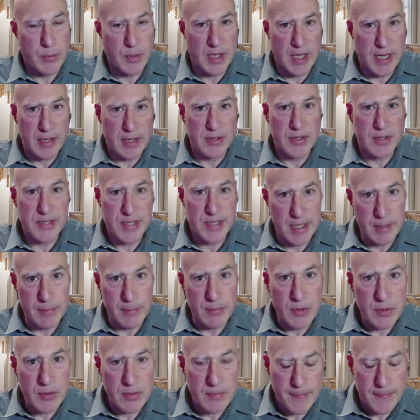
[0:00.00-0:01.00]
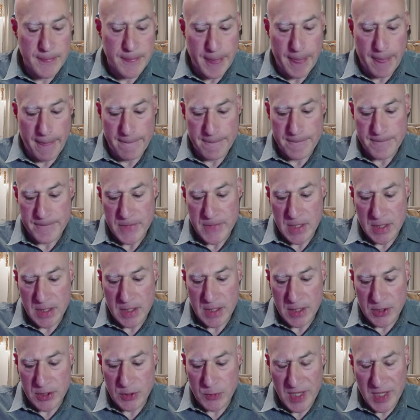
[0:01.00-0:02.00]
lay on the table.
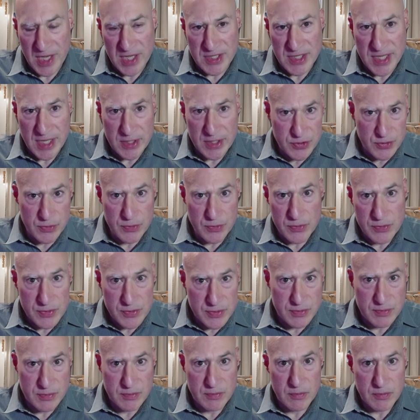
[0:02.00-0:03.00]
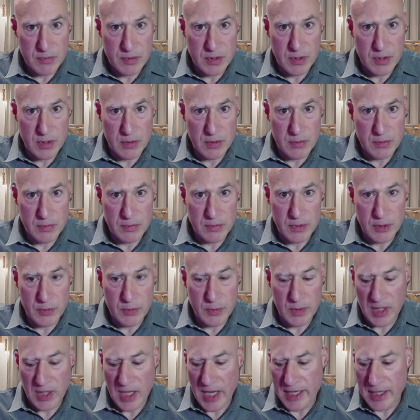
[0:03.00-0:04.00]
You would get tattoos. You
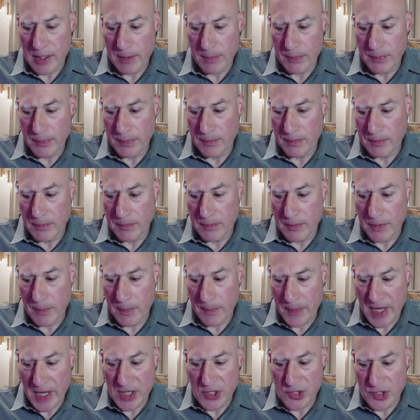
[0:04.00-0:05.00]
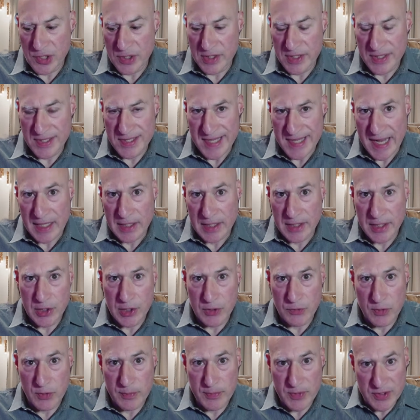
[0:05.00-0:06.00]
would line up the patient exactly in
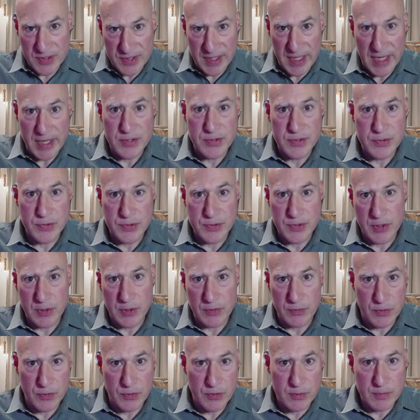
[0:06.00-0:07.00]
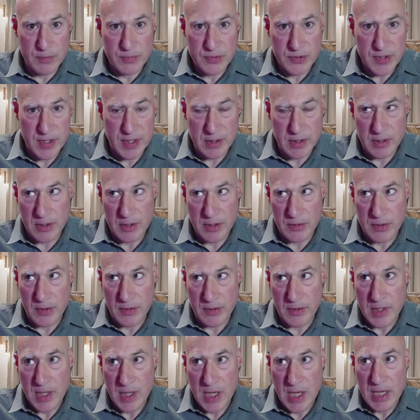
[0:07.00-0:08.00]
the room. There's lasers in the room so that
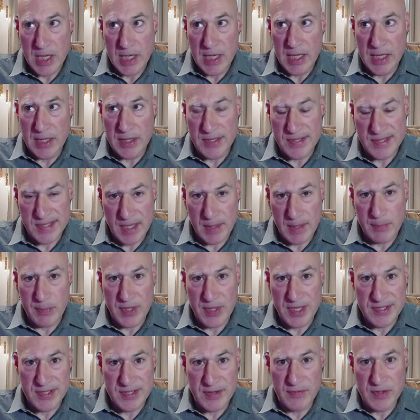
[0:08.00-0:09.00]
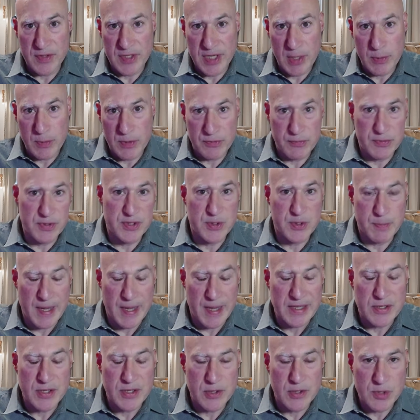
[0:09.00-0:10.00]
you're in the same place every day with
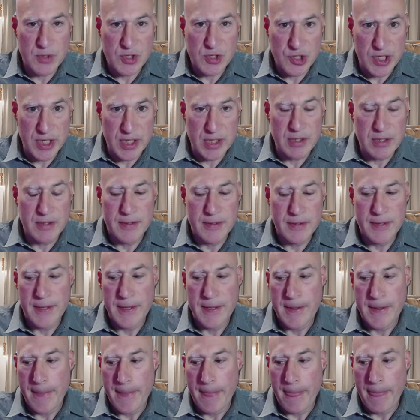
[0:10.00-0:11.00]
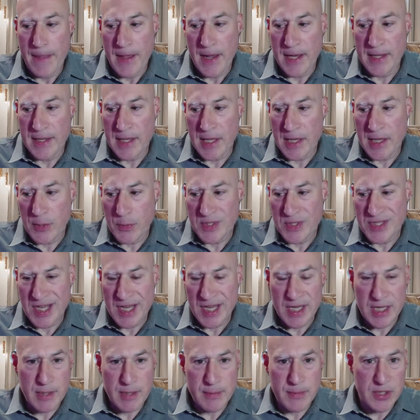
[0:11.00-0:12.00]
respect to the machine. And then they would
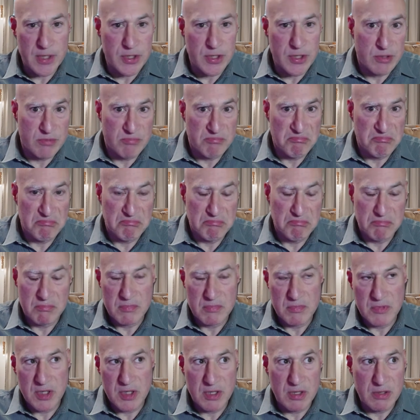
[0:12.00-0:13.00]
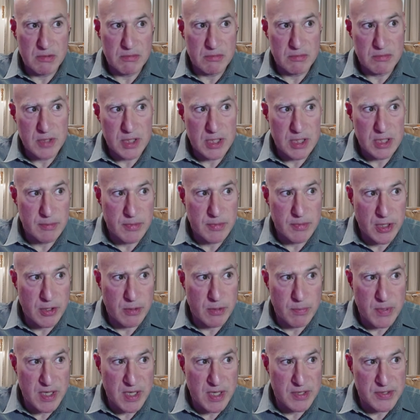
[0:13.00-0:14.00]
take an image. It
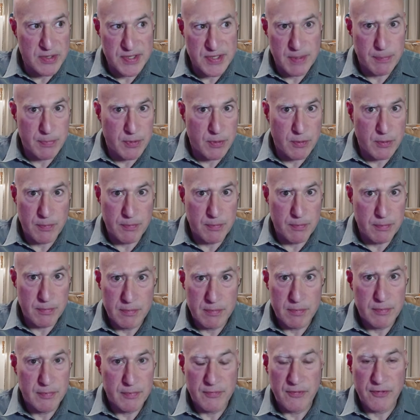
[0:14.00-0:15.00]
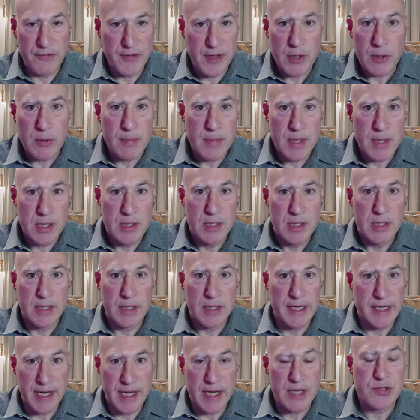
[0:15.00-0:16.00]
could be a simple film
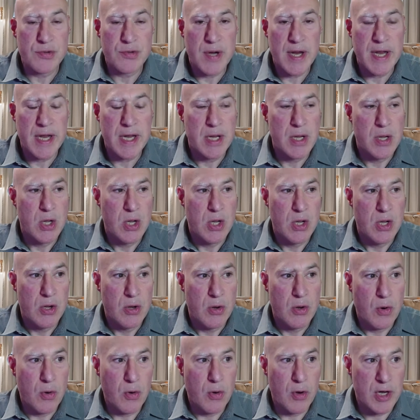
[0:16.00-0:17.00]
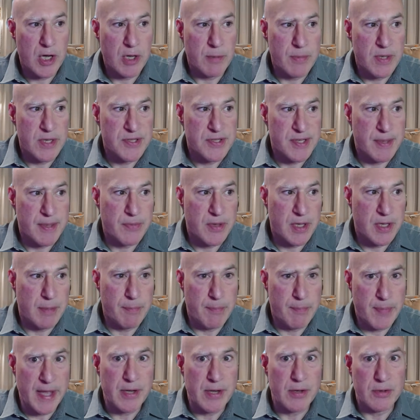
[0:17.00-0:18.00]
like an X-ray, or it could be something
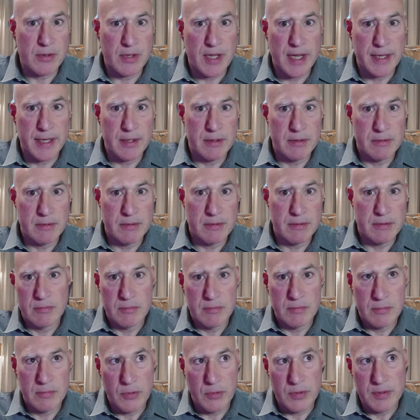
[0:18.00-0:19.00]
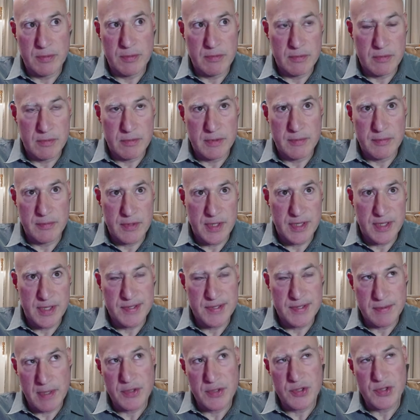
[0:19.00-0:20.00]
better like
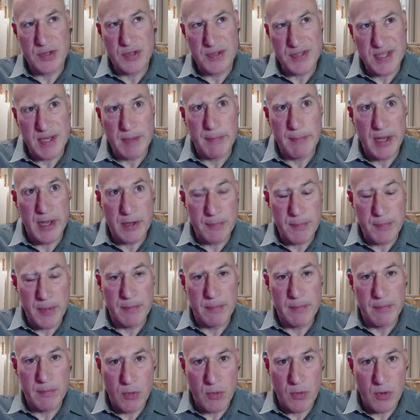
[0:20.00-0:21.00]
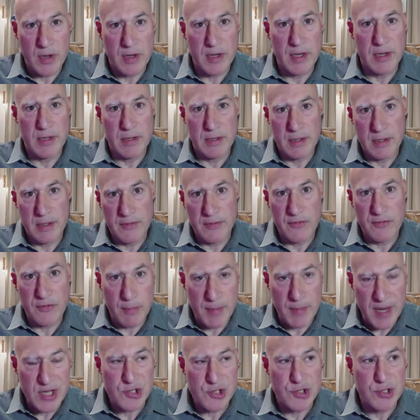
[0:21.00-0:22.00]
I shouldn't say better, but more
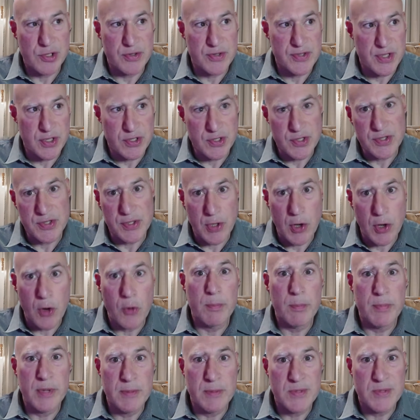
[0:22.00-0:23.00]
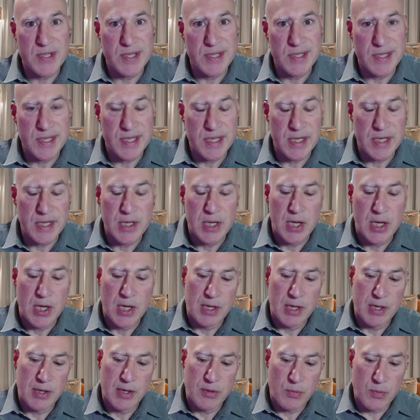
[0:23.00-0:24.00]
informational, such as a cone beam CT,
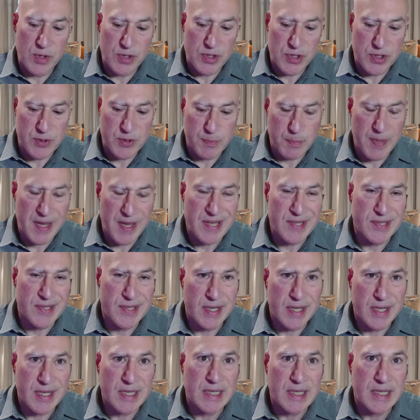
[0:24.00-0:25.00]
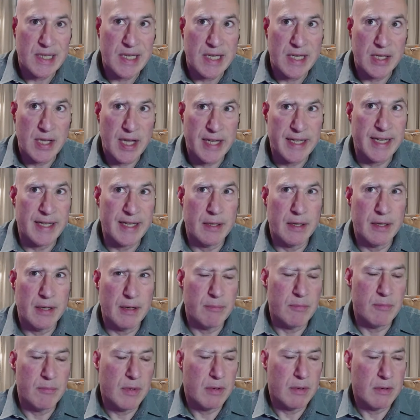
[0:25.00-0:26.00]
which is basically like a
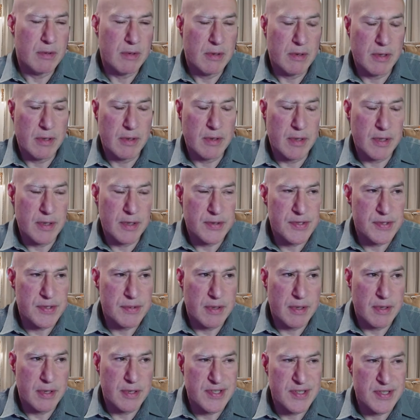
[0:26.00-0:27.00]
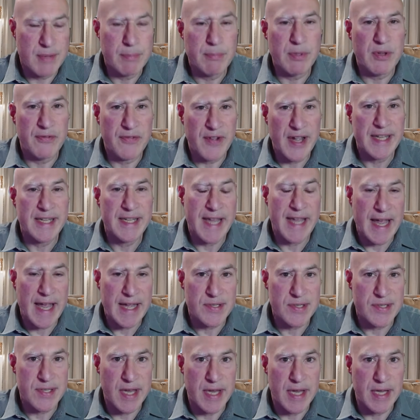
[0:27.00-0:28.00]
simplified CAT
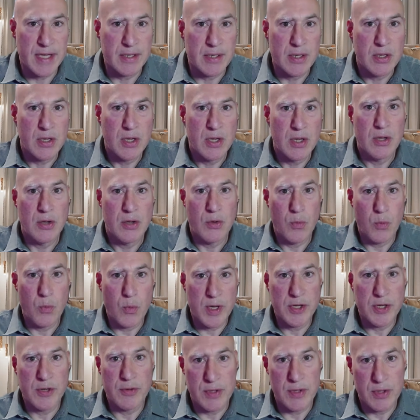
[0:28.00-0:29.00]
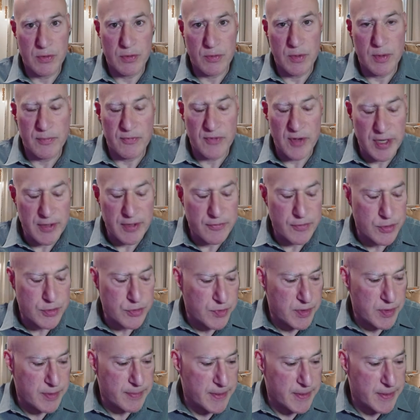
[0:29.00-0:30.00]
scan when you're in the room ready for
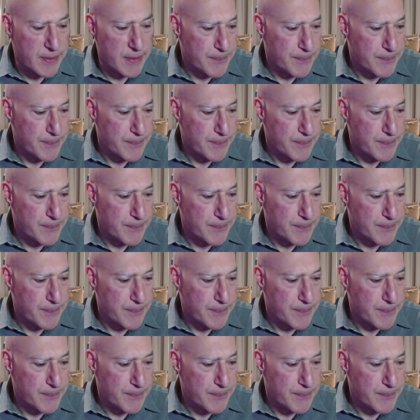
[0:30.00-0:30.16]
treatment.